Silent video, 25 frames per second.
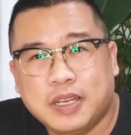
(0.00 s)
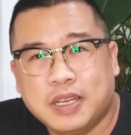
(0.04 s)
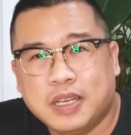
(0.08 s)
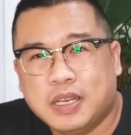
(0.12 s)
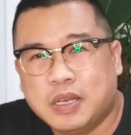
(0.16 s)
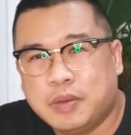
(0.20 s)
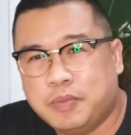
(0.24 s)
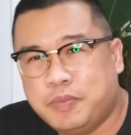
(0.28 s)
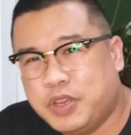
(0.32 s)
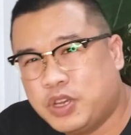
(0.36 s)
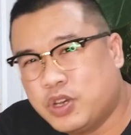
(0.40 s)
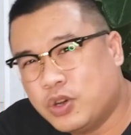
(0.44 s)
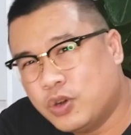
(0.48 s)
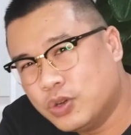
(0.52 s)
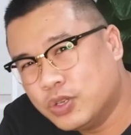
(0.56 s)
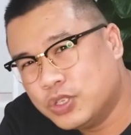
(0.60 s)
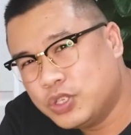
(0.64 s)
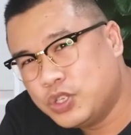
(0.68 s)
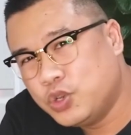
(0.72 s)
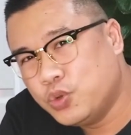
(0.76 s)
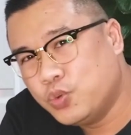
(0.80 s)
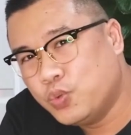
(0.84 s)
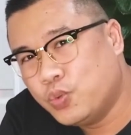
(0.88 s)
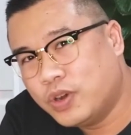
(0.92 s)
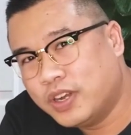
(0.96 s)
because
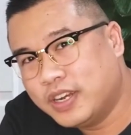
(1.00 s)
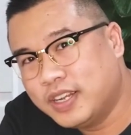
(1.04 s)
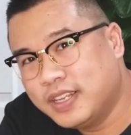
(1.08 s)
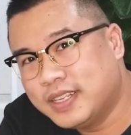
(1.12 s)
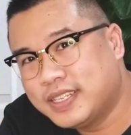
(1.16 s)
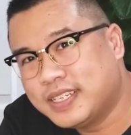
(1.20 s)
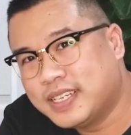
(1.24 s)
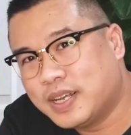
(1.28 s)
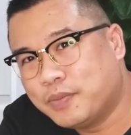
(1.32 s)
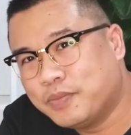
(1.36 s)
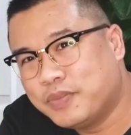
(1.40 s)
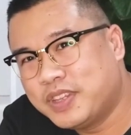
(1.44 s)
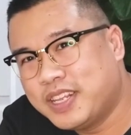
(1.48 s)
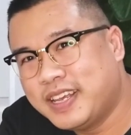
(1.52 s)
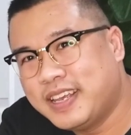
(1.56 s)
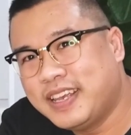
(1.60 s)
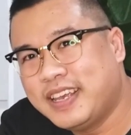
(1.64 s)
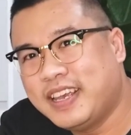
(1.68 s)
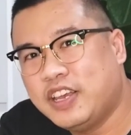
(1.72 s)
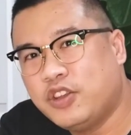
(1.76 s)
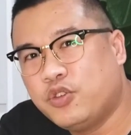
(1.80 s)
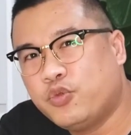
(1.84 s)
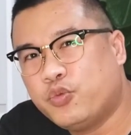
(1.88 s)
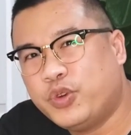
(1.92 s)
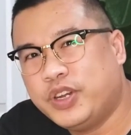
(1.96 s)
you wanted something
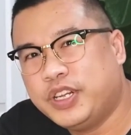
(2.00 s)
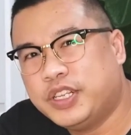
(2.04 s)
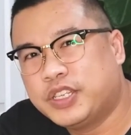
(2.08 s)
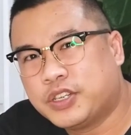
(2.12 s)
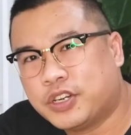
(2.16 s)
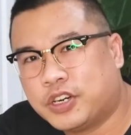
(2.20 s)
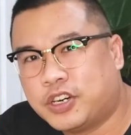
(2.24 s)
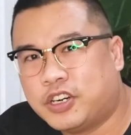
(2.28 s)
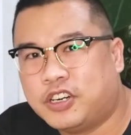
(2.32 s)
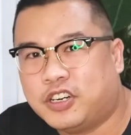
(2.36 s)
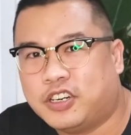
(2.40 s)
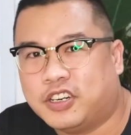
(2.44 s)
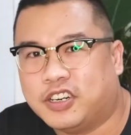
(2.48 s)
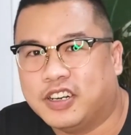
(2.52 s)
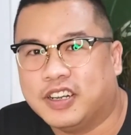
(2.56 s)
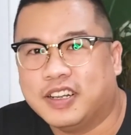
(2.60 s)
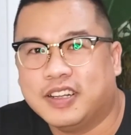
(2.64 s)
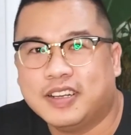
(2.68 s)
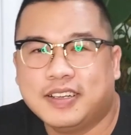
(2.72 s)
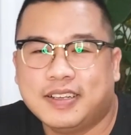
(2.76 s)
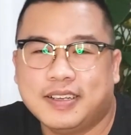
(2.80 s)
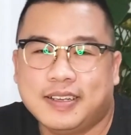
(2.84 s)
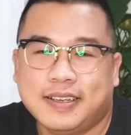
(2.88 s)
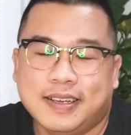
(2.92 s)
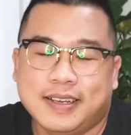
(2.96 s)
in return?
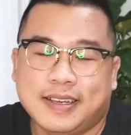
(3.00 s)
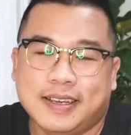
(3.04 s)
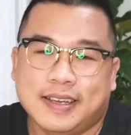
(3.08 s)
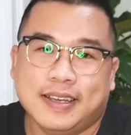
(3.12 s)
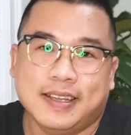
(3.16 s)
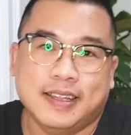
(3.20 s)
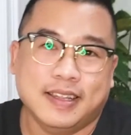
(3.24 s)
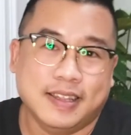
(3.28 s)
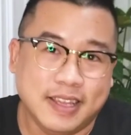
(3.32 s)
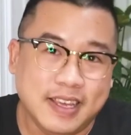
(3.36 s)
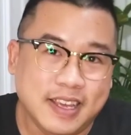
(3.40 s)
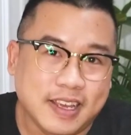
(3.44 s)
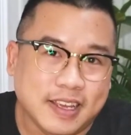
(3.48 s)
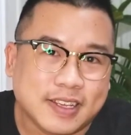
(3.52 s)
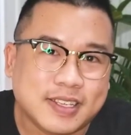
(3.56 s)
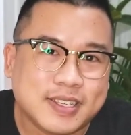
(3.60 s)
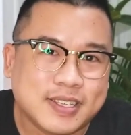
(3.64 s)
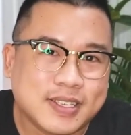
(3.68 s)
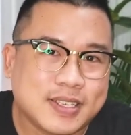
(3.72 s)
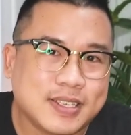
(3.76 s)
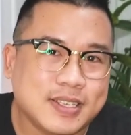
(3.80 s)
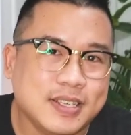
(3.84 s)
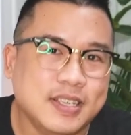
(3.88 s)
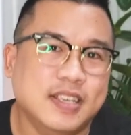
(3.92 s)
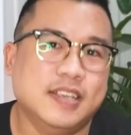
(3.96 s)

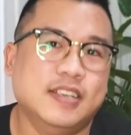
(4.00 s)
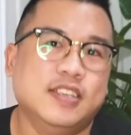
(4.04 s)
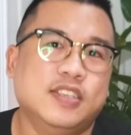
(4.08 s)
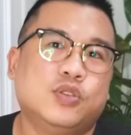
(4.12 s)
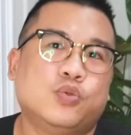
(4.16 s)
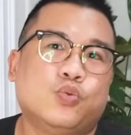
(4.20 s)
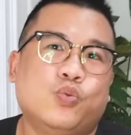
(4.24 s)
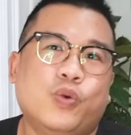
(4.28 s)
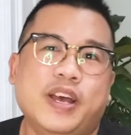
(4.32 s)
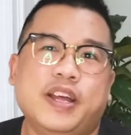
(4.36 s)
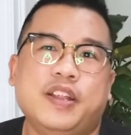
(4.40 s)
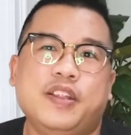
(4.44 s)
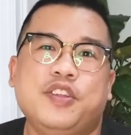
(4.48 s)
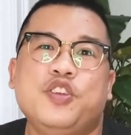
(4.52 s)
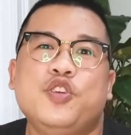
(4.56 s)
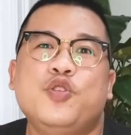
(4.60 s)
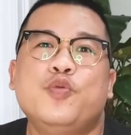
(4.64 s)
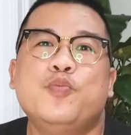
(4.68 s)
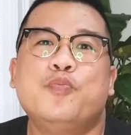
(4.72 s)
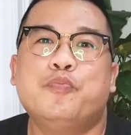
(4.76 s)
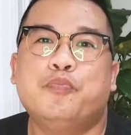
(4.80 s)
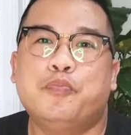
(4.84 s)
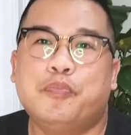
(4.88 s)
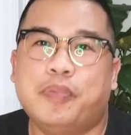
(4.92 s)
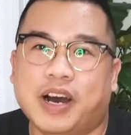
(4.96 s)
This is when
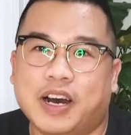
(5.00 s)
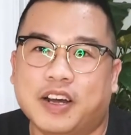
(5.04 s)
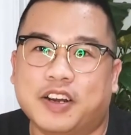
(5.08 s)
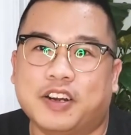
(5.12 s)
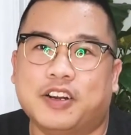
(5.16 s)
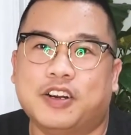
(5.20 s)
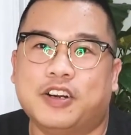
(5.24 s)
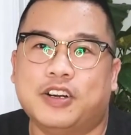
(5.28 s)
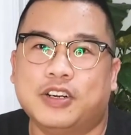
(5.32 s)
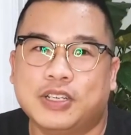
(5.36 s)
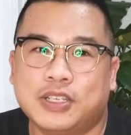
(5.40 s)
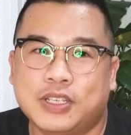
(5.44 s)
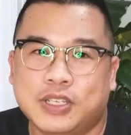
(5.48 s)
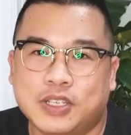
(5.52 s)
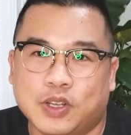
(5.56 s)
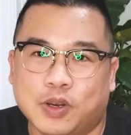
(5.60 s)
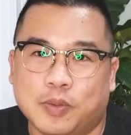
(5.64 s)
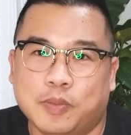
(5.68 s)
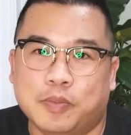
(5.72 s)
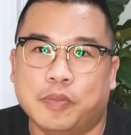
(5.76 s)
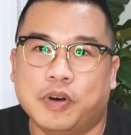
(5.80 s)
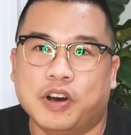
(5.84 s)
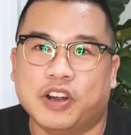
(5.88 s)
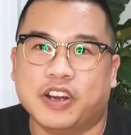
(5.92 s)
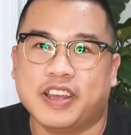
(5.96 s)
you butter
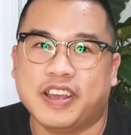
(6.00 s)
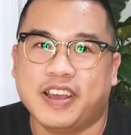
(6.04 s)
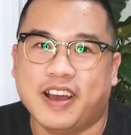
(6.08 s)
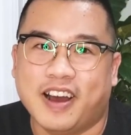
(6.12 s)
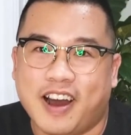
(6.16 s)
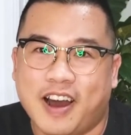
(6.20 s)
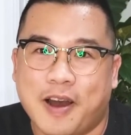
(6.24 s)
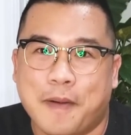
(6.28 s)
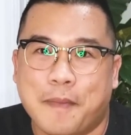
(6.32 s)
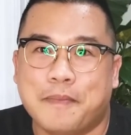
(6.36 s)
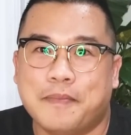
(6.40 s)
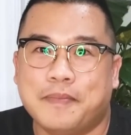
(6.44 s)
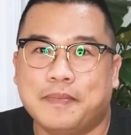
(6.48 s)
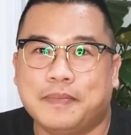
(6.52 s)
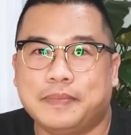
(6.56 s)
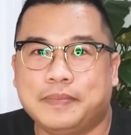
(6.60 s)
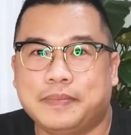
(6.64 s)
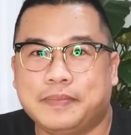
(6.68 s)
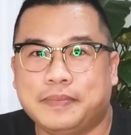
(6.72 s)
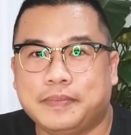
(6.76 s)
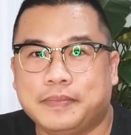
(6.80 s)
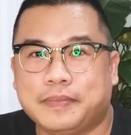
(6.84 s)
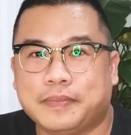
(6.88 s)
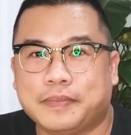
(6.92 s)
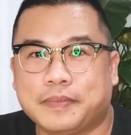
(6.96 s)
somebody up.
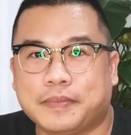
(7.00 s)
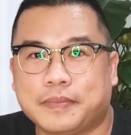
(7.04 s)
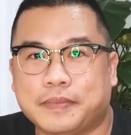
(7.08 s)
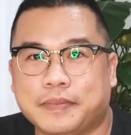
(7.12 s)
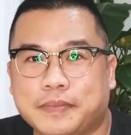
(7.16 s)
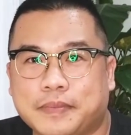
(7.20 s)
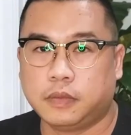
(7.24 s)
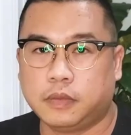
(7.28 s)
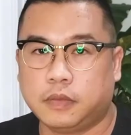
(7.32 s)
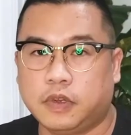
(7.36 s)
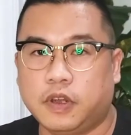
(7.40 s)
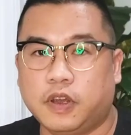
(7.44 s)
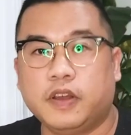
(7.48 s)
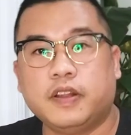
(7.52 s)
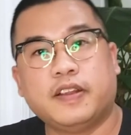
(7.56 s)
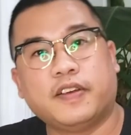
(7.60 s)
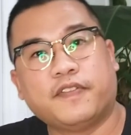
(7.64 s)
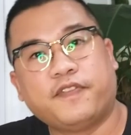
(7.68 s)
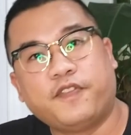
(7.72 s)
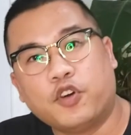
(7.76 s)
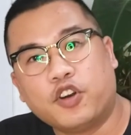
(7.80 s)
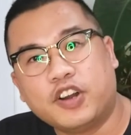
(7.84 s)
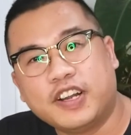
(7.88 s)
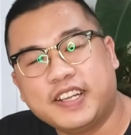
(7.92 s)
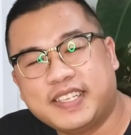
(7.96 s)
Now,
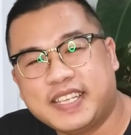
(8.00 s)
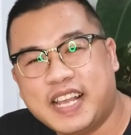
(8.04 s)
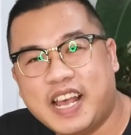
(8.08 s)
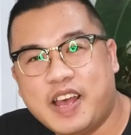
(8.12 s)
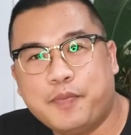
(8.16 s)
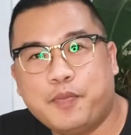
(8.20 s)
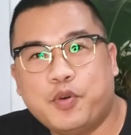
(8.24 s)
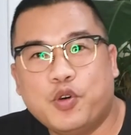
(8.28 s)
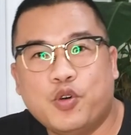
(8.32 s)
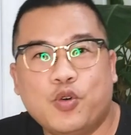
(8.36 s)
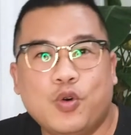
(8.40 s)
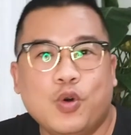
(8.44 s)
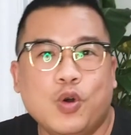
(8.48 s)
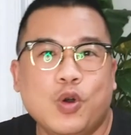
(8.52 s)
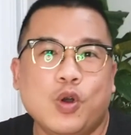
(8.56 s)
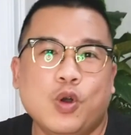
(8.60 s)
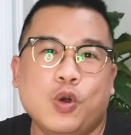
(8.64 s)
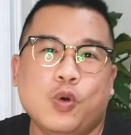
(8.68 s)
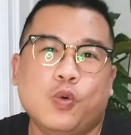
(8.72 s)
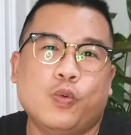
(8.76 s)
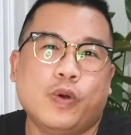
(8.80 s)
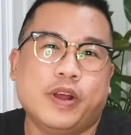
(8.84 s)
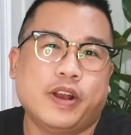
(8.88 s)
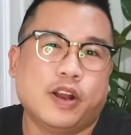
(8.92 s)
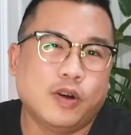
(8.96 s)
for example,
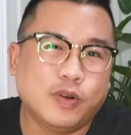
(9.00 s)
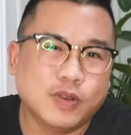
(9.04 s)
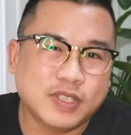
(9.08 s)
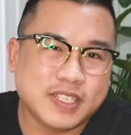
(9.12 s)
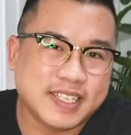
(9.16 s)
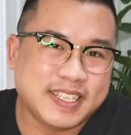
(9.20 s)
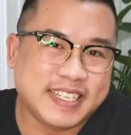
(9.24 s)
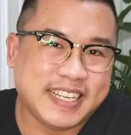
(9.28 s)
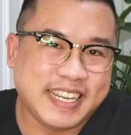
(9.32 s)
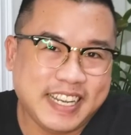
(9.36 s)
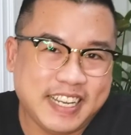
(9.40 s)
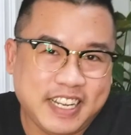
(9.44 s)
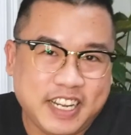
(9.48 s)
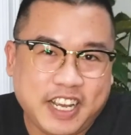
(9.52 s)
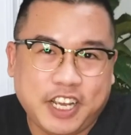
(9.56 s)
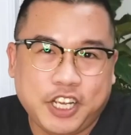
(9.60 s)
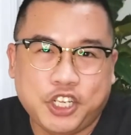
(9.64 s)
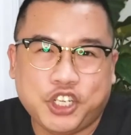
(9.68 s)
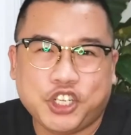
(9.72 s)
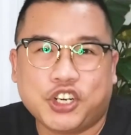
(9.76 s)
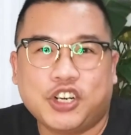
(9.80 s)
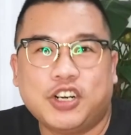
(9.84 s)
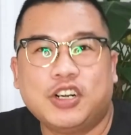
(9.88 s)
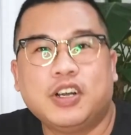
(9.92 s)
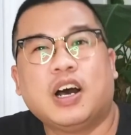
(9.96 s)
when I was a
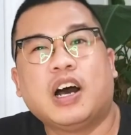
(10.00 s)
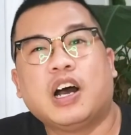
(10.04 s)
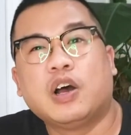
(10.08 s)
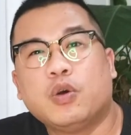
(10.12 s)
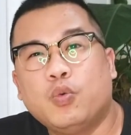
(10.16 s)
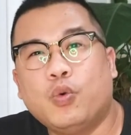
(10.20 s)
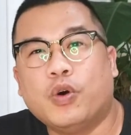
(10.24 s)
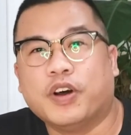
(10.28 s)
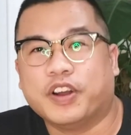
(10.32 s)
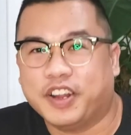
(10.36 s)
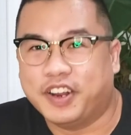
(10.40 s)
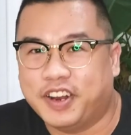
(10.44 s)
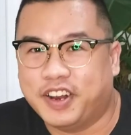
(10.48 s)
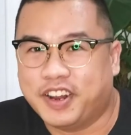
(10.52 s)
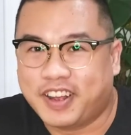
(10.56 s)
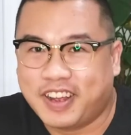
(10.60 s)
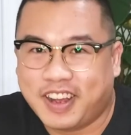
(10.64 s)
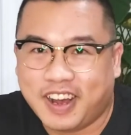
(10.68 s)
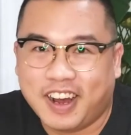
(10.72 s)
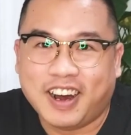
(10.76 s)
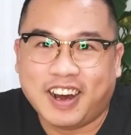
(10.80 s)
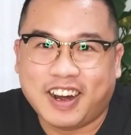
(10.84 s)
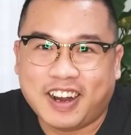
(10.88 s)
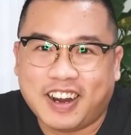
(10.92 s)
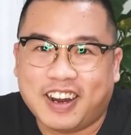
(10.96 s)
teenager, I wanted a
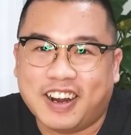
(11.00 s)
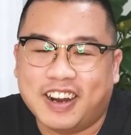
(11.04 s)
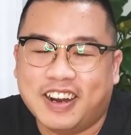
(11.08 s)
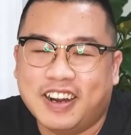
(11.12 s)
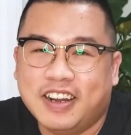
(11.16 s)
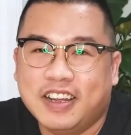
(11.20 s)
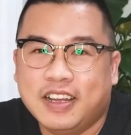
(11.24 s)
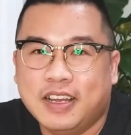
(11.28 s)
car.